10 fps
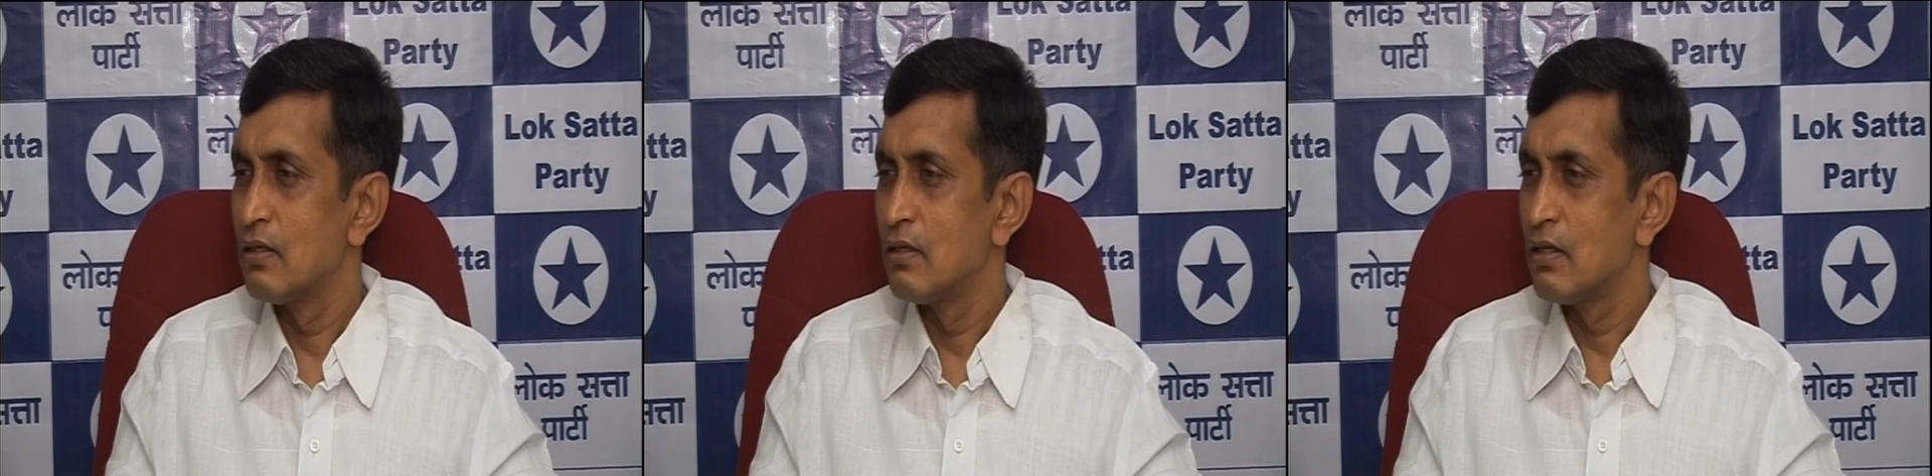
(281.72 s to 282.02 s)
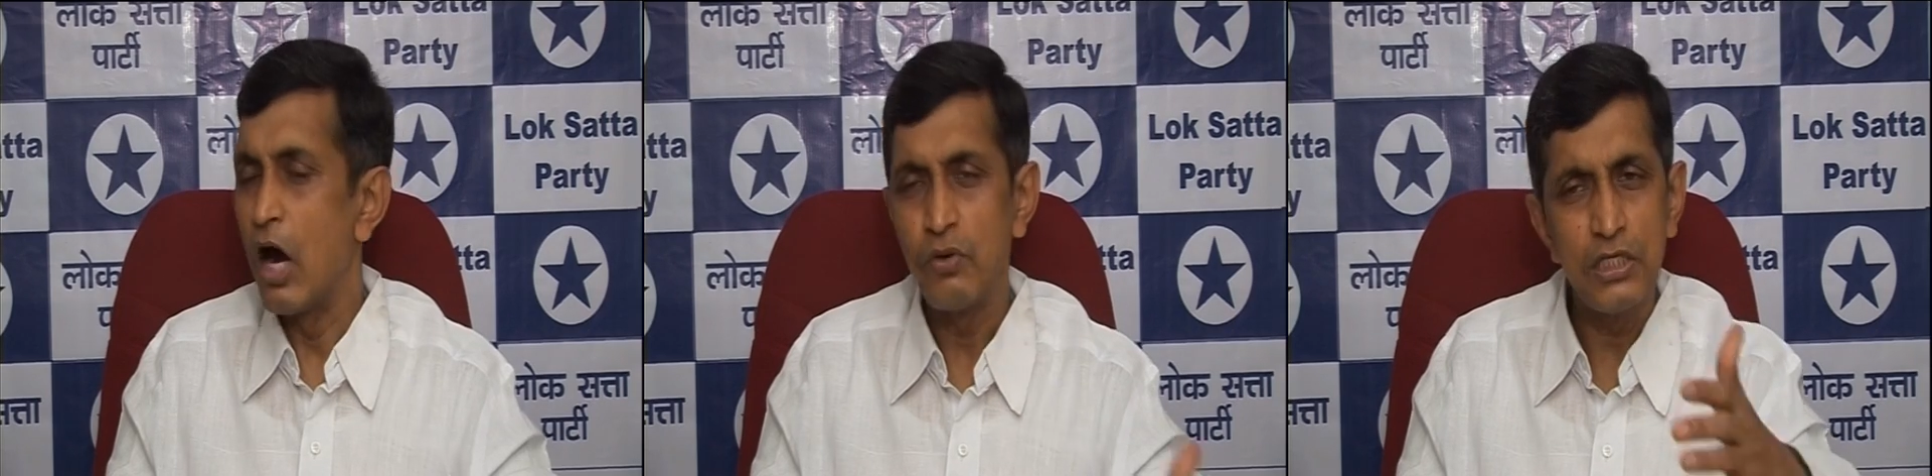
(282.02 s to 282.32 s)

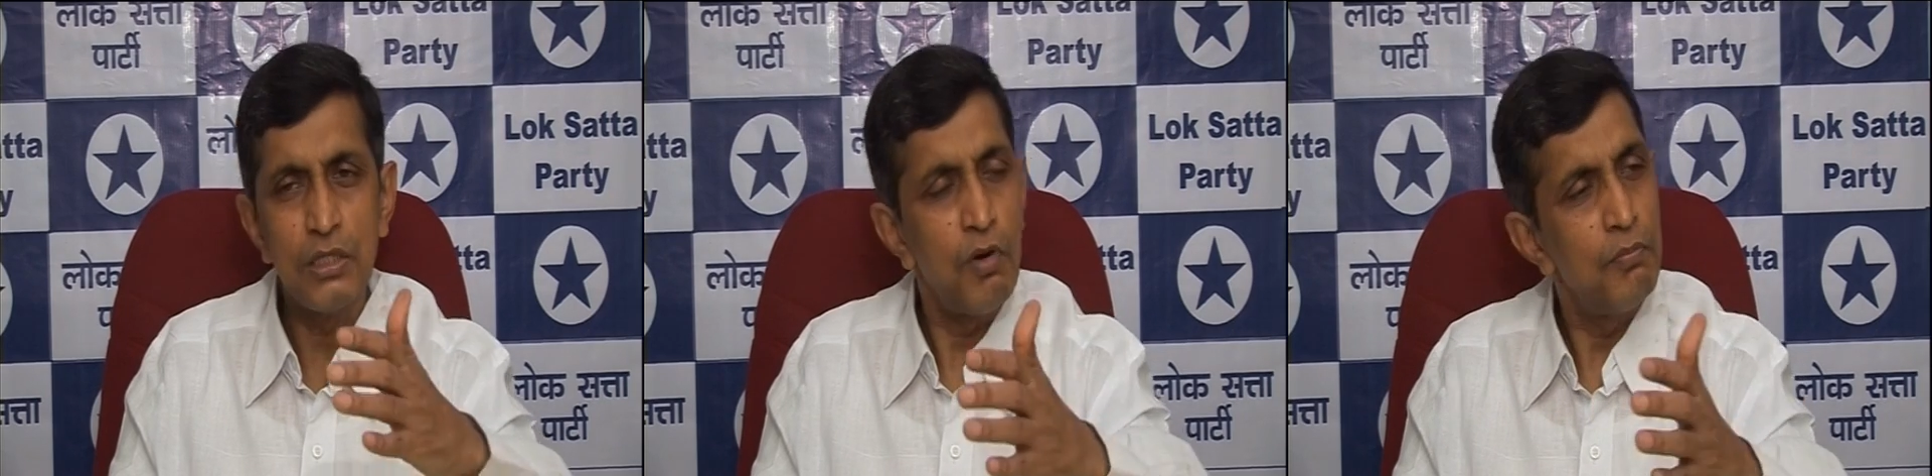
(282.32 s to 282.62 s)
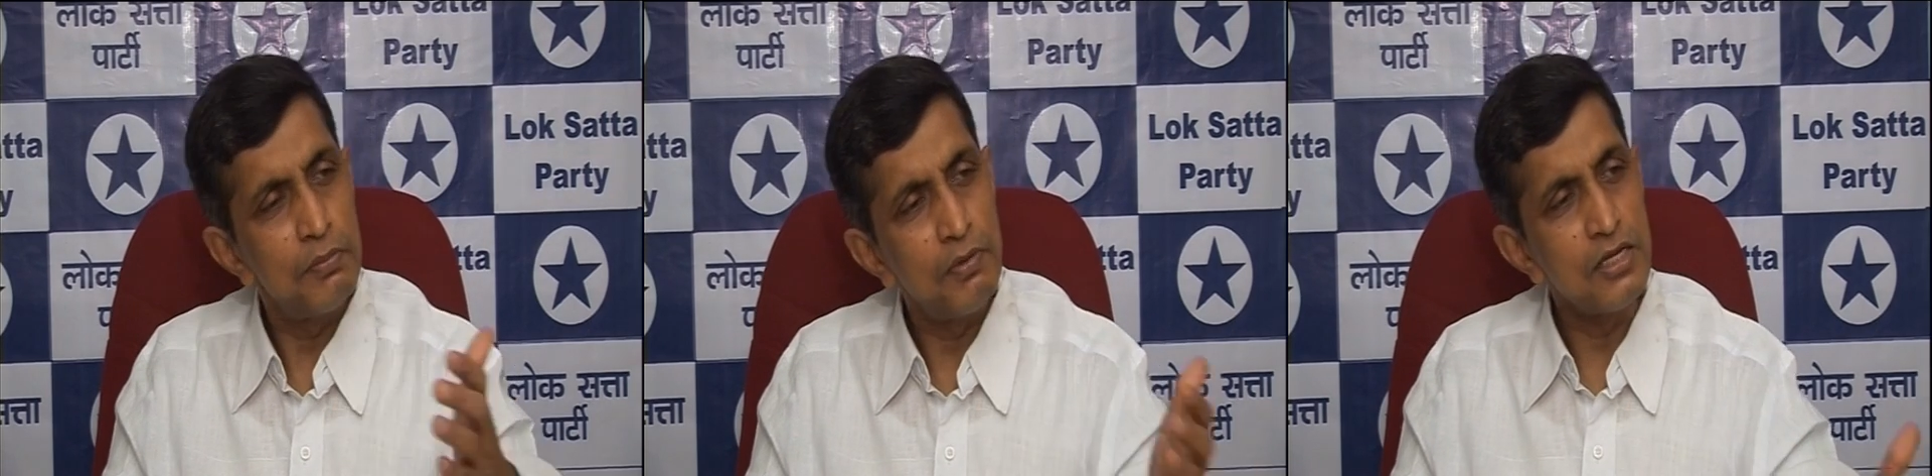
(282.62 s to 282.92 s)
How did the bomb
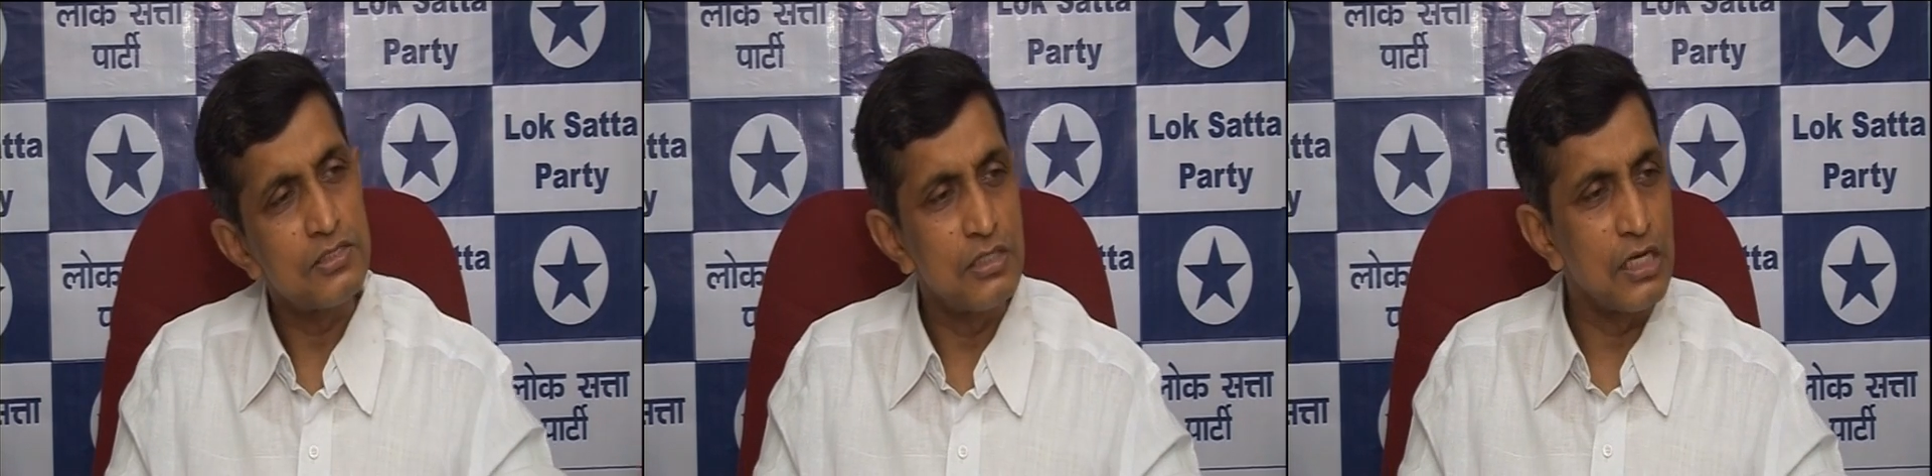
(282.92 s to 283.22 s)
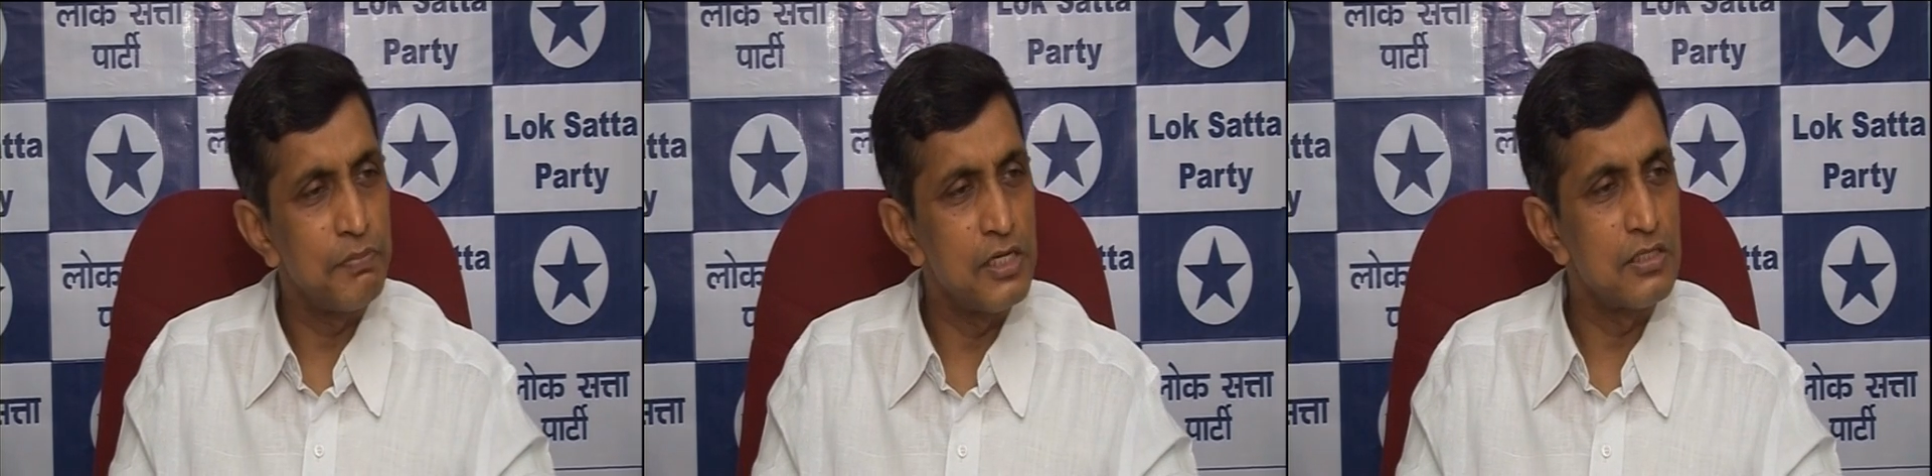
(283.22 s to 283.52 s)
blasts
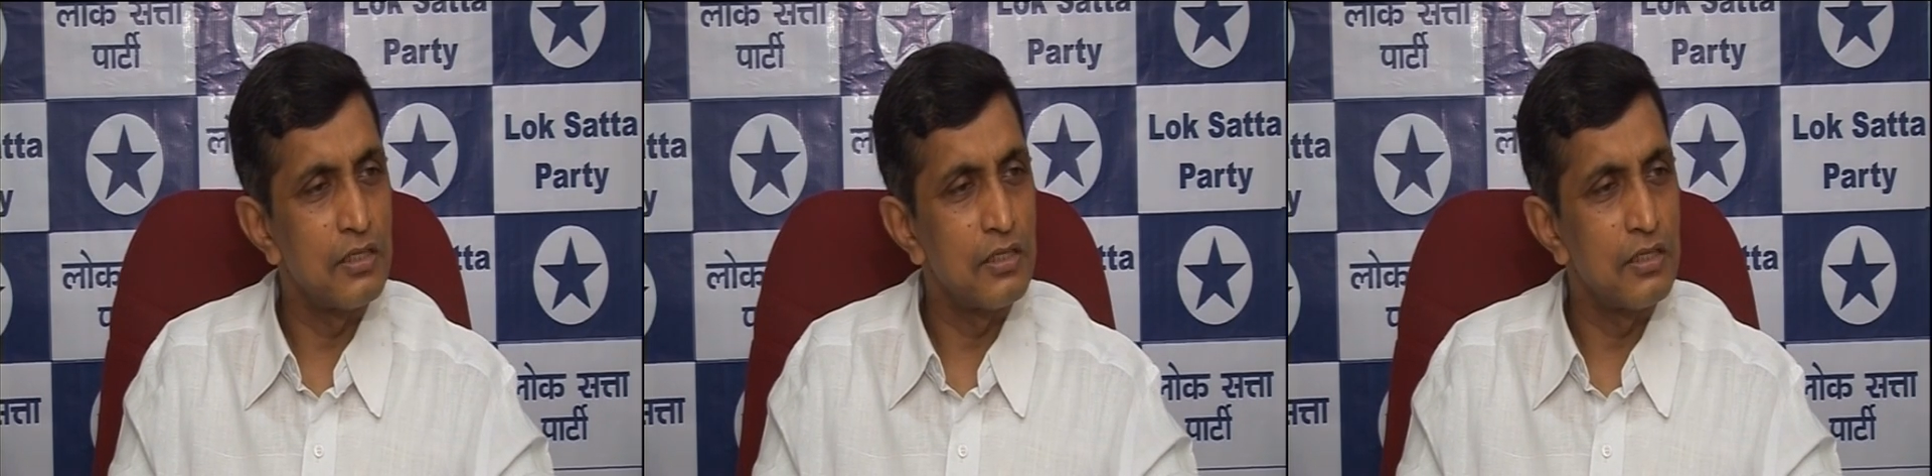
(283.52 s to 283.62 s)
take place in